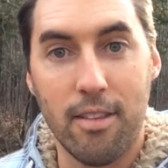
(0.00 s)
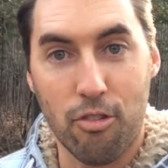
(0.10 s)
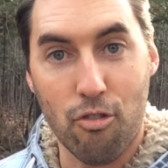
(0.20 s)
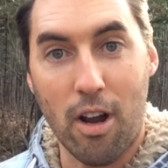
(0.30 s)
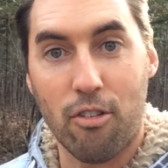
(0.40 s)
the
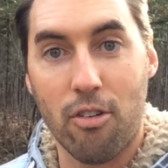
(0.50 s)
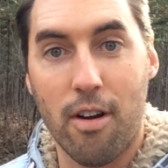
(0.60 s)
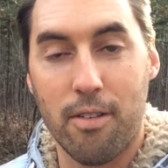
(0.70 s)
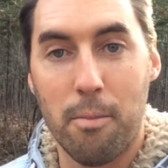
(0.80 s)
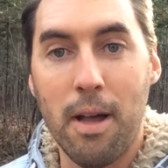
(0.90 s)
structure
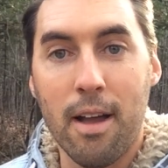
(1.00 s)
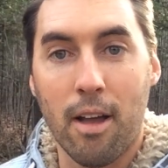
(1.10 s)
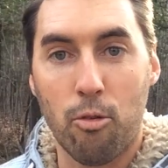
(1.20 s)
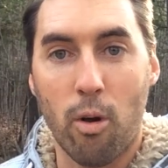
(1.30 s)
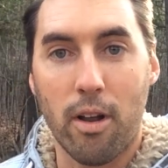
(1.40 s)
of them,
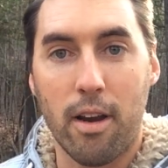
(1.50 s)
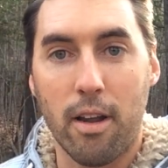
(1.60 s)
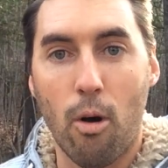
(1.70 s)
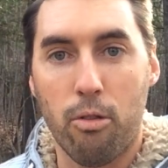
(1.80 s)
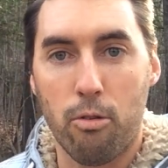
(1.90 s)
because we're going to
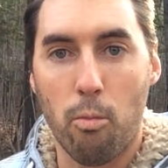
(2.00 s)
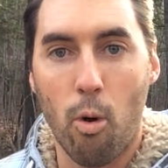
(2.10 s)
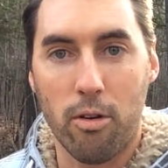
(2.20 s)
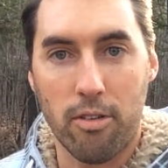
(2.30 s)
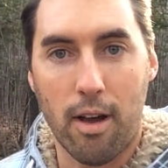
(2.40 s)
go through
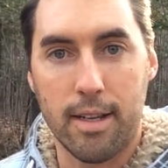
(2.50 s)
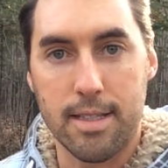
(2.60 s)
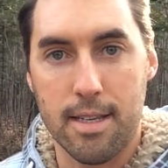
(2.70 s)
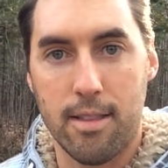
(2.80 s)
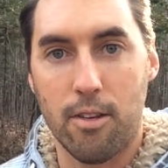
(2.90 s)
more
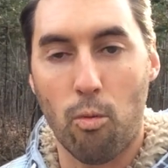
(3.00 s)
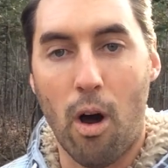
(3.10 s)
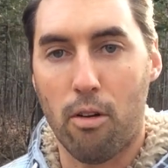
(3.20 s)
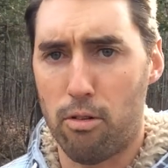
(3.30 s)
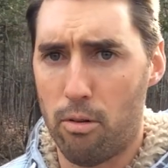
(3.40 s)
sonnets in this
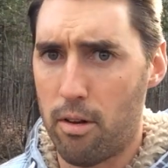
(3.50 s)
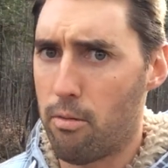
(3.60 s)
walkthrough.